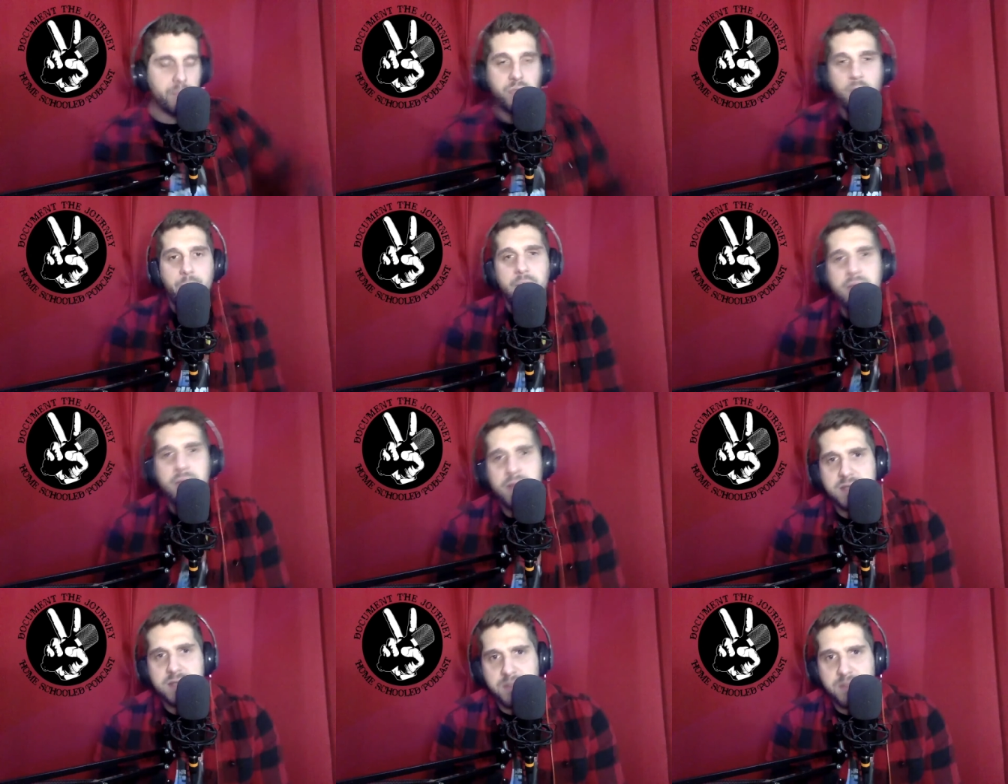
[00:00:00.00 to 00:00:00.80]
the
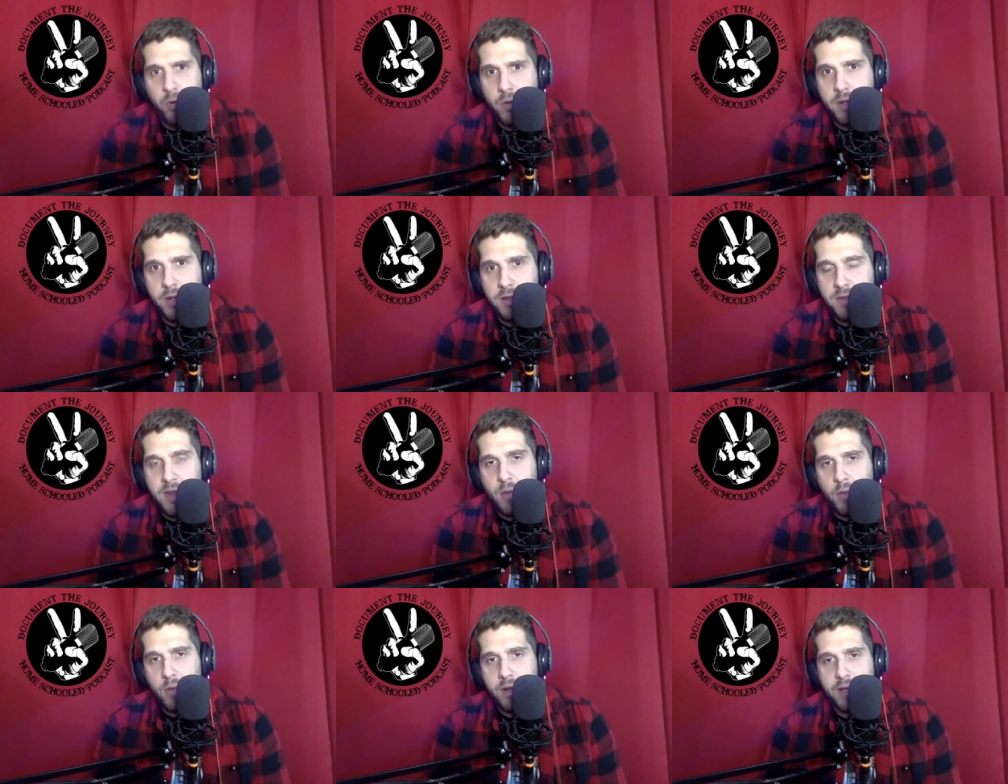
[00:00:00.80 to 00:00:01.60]
biggest point
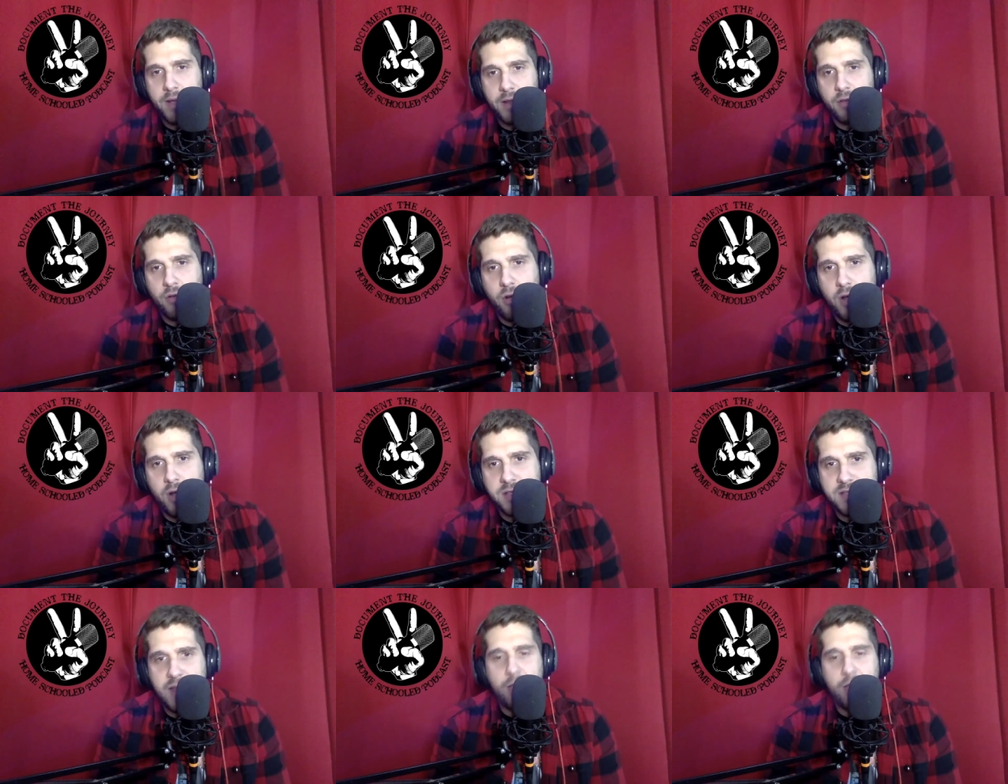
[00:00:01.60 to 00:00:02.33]
that I want to get across